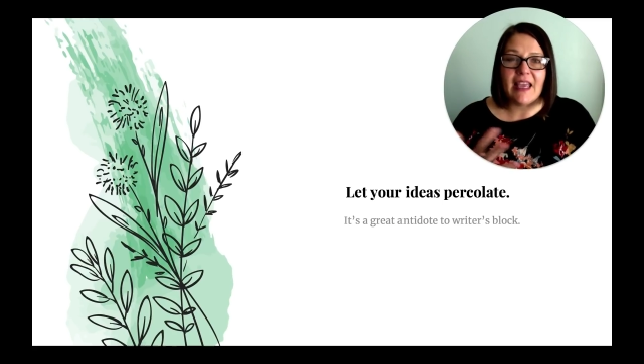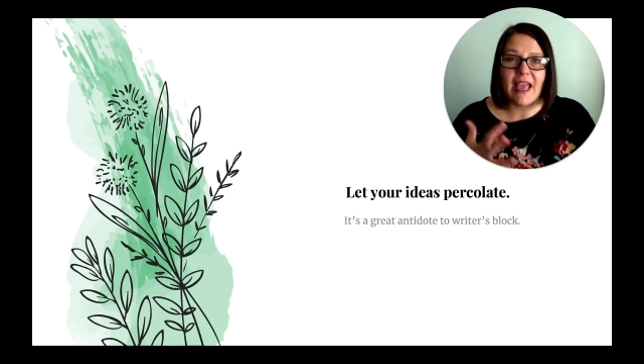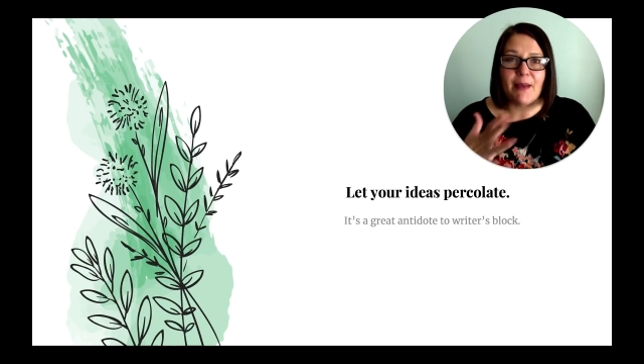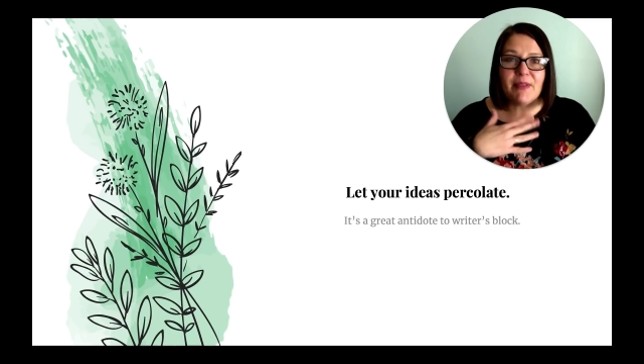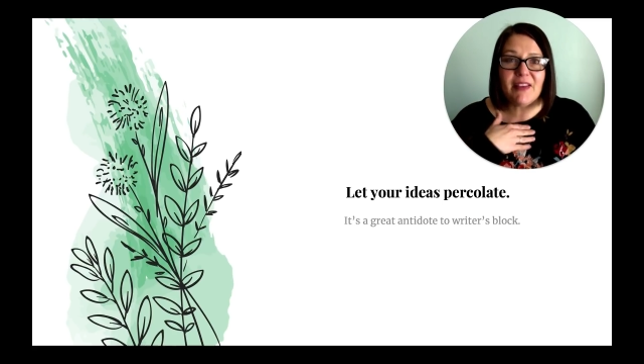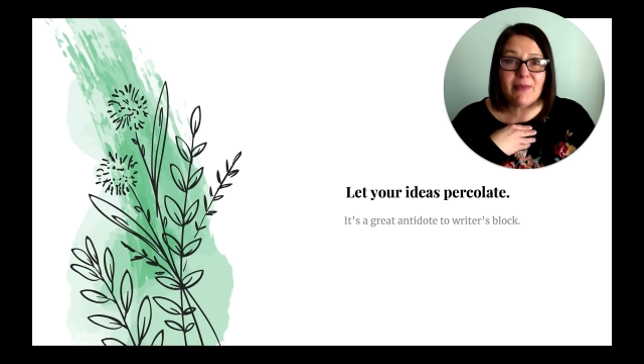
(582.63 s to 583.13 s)

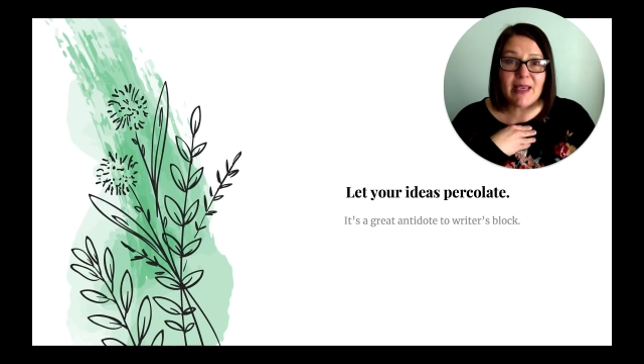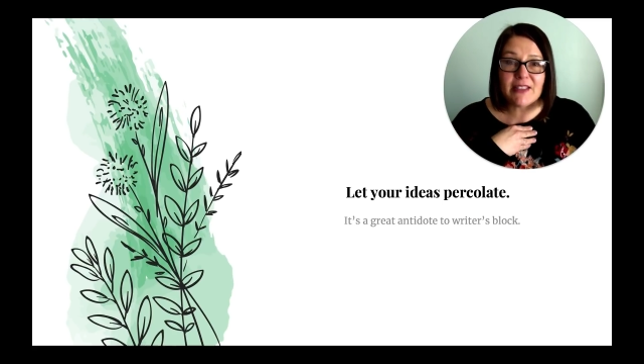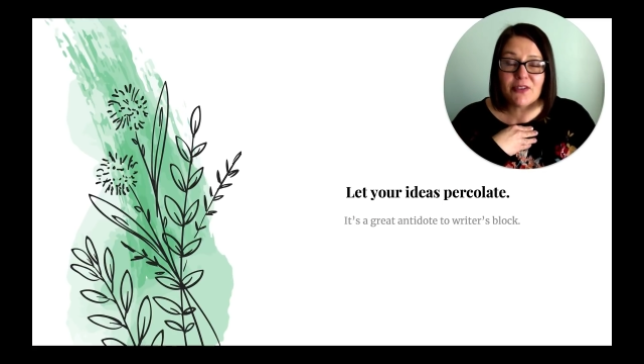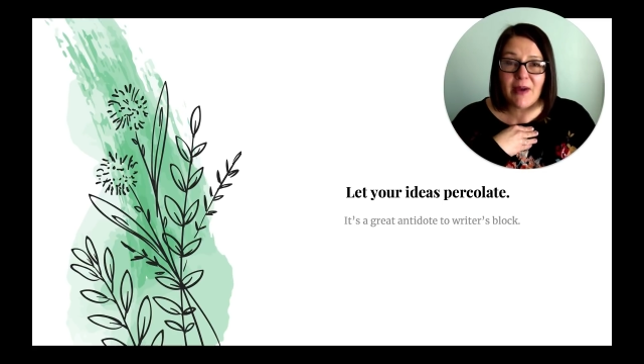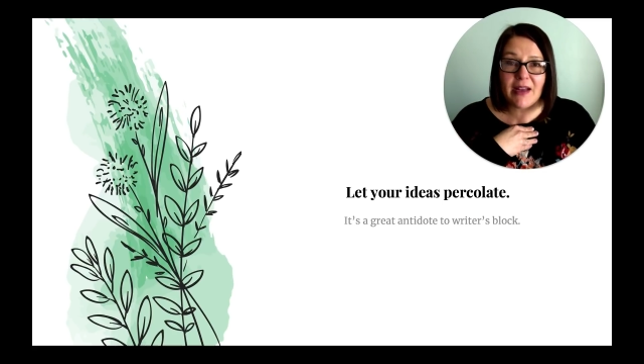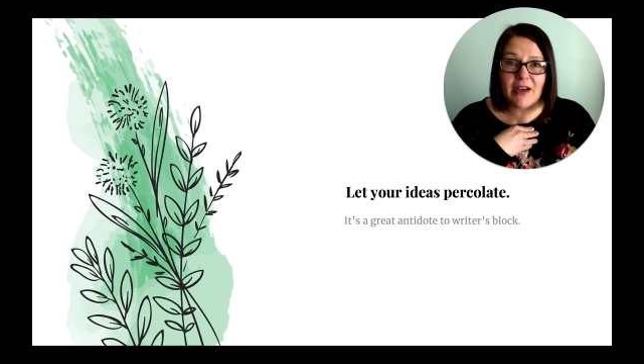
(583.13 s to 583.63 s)
And believe me, as
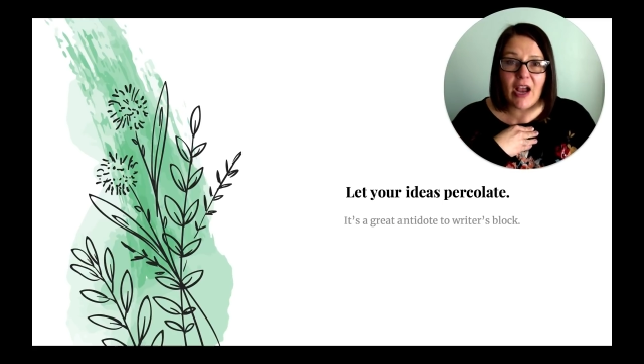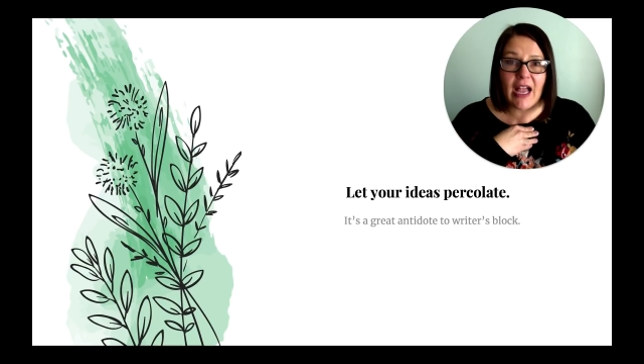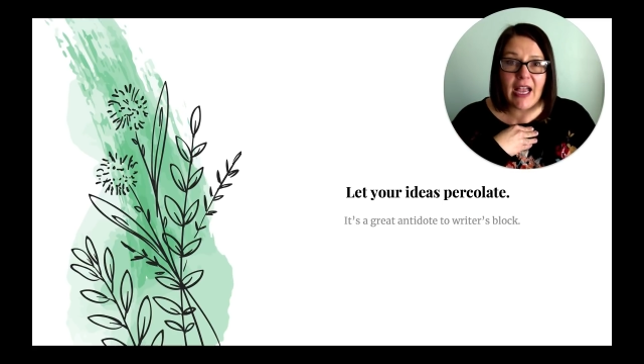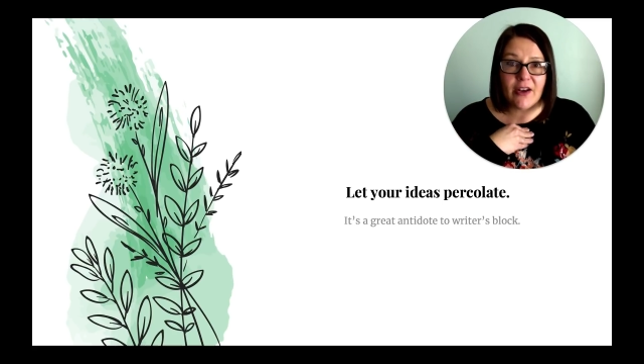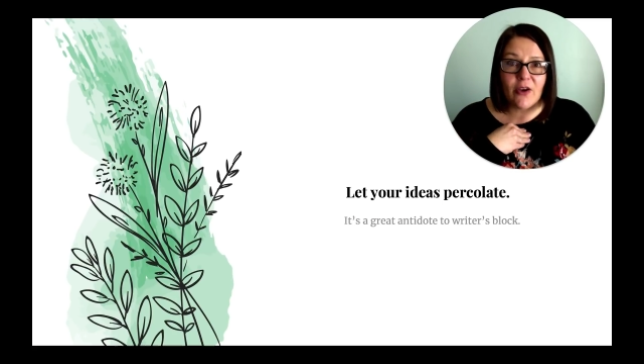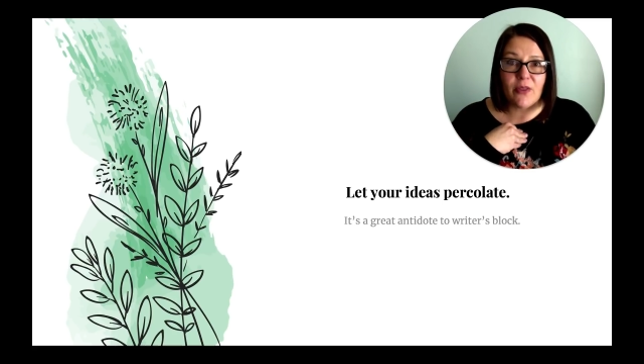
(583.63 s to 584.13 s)
a writer,
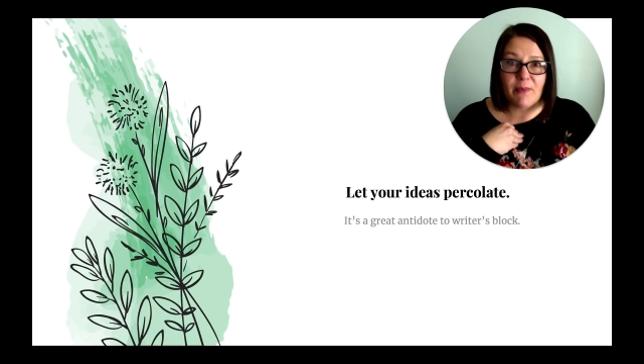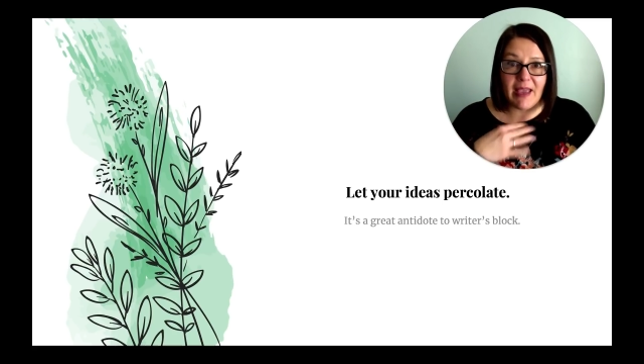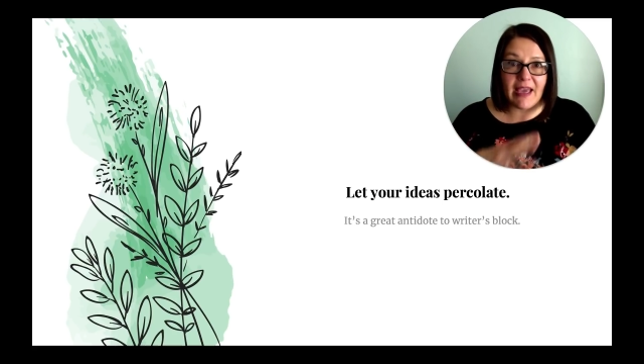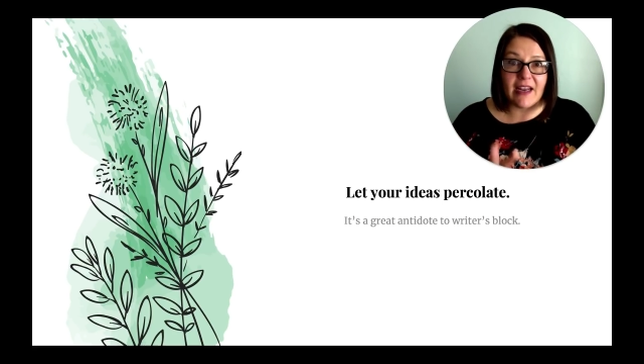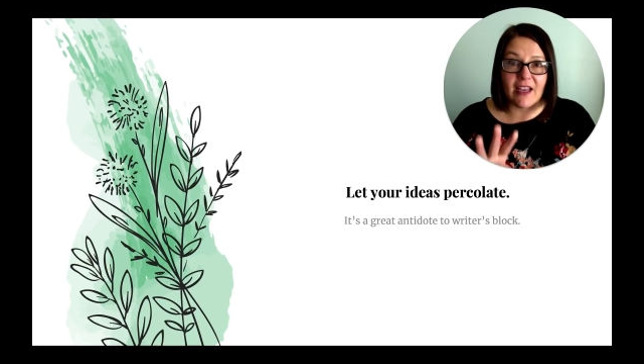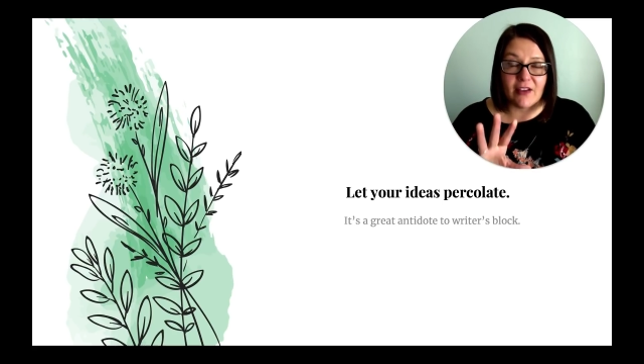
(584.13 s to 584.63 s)
I know the
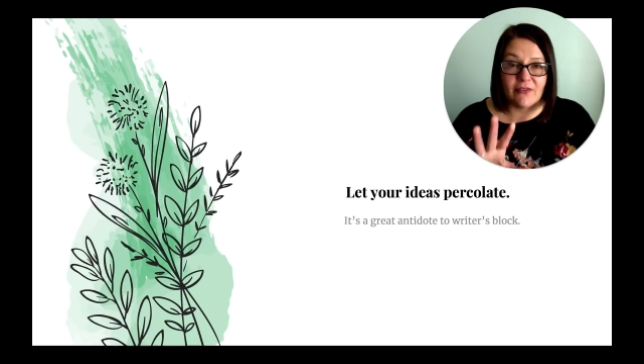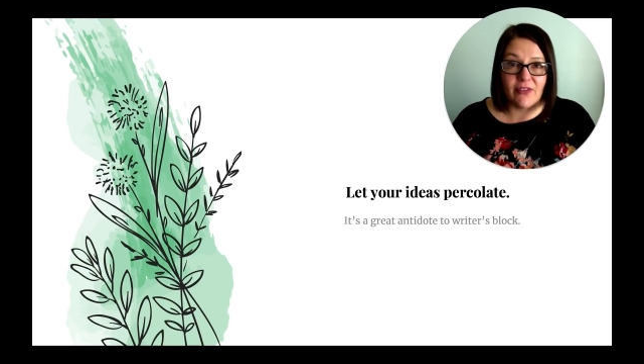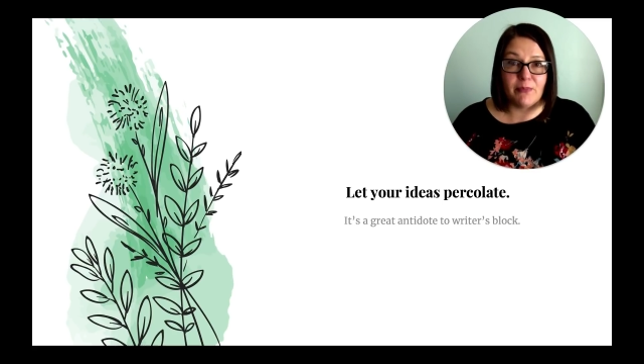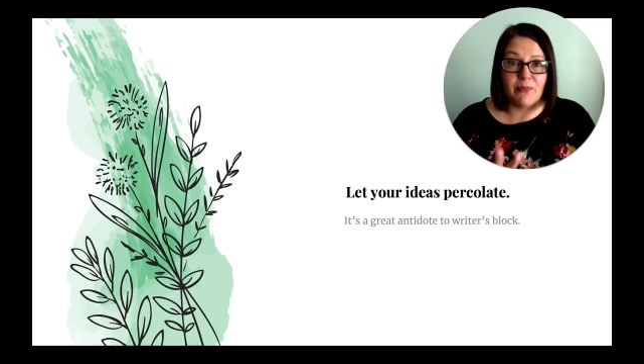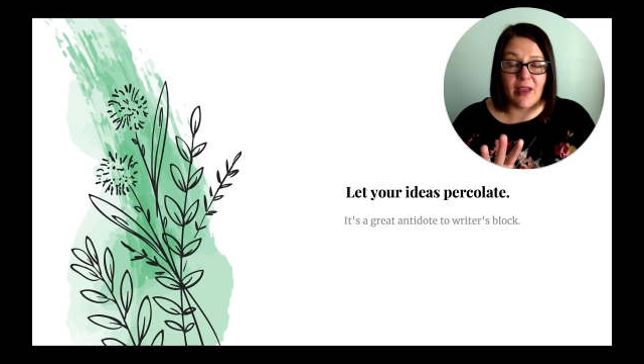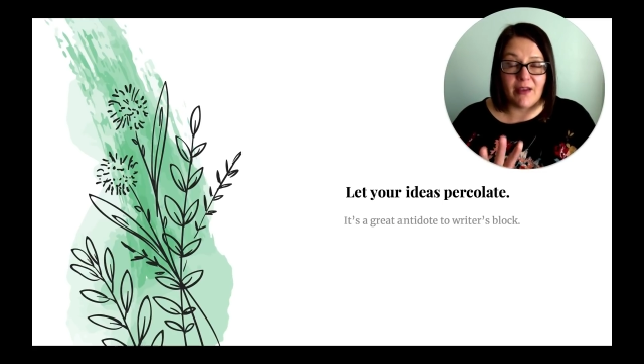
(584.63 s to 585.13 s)
panic
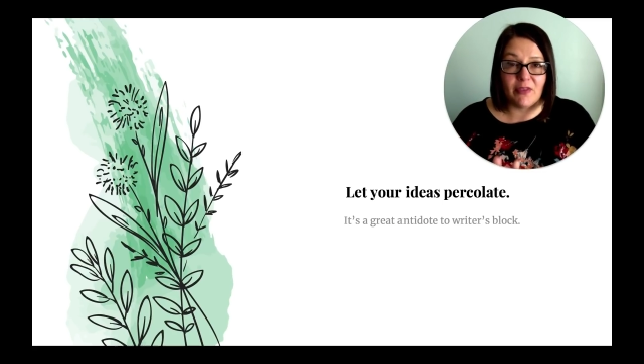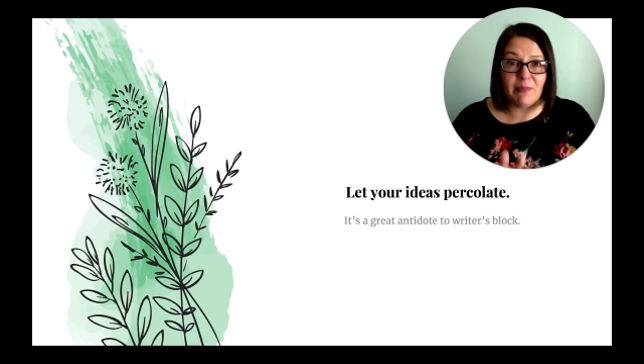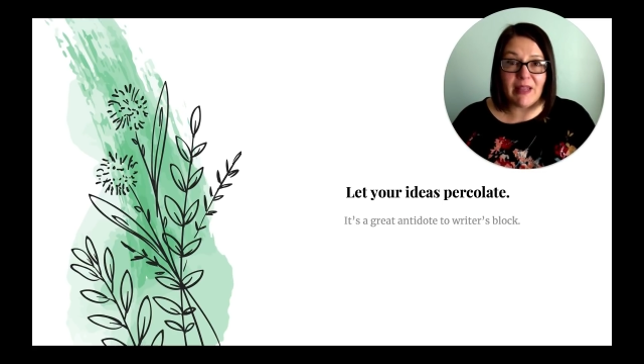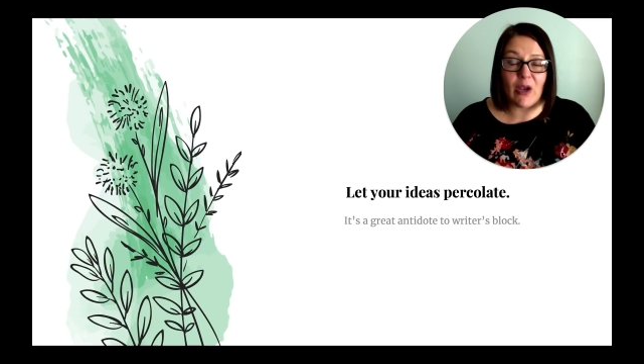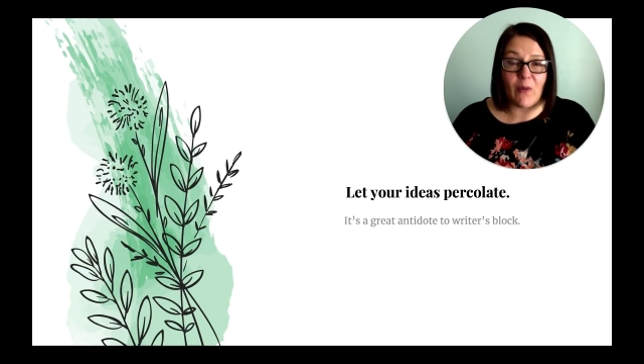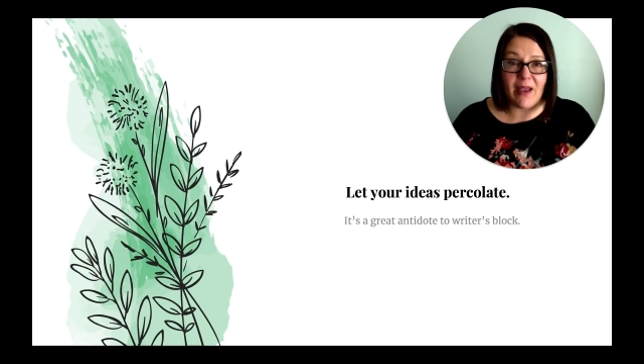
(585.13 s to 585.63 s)
of the
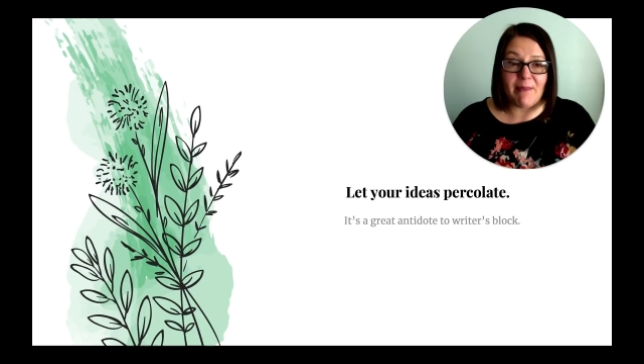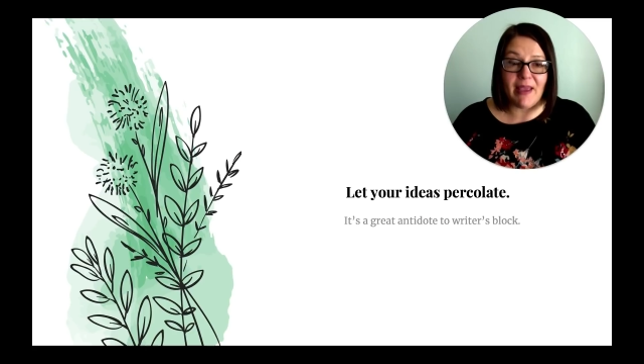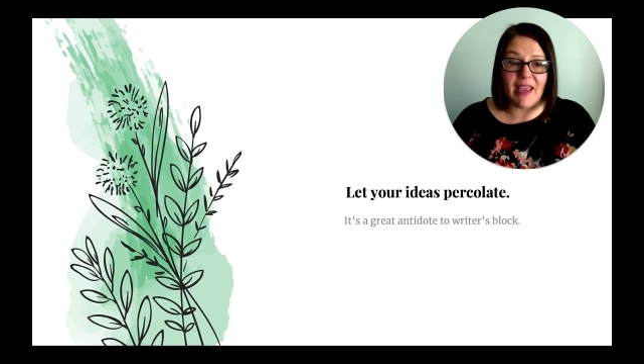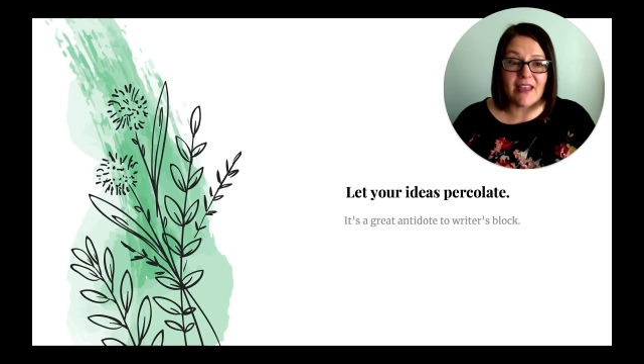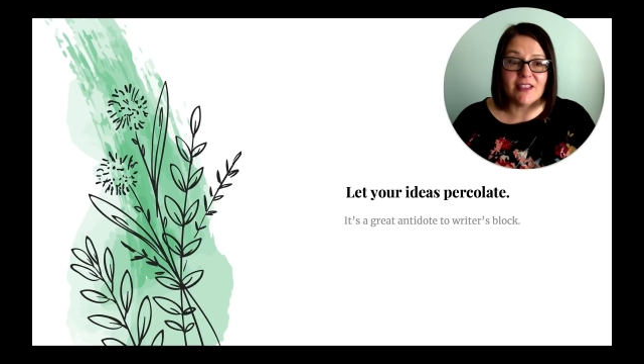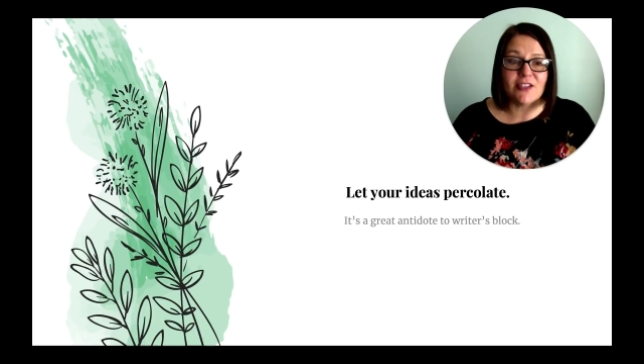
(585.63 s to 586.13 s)
blank white
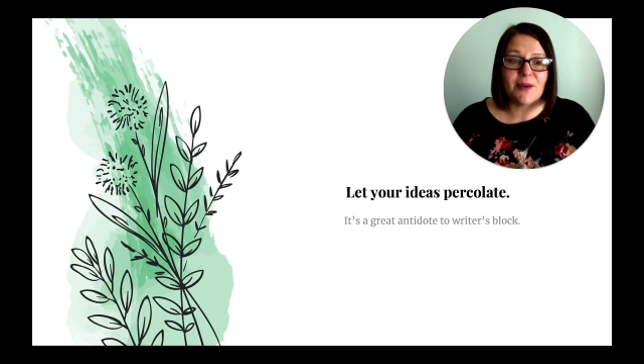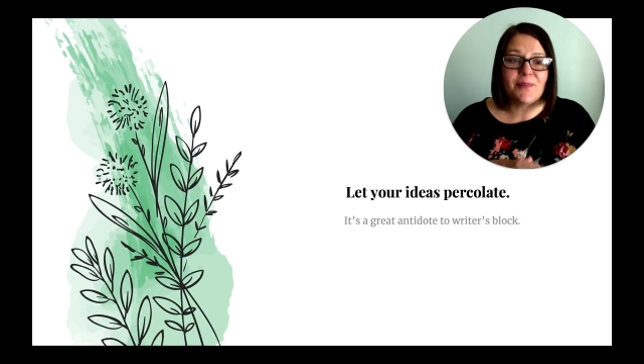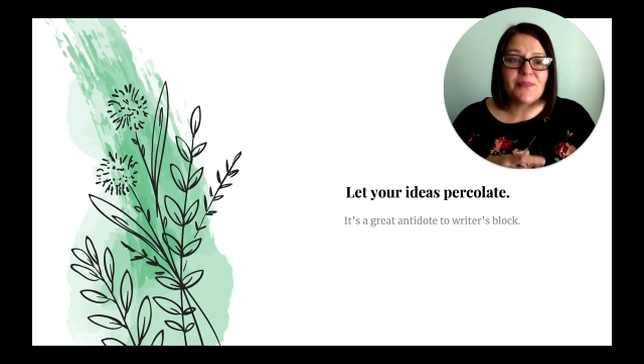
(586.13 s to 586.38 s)
page.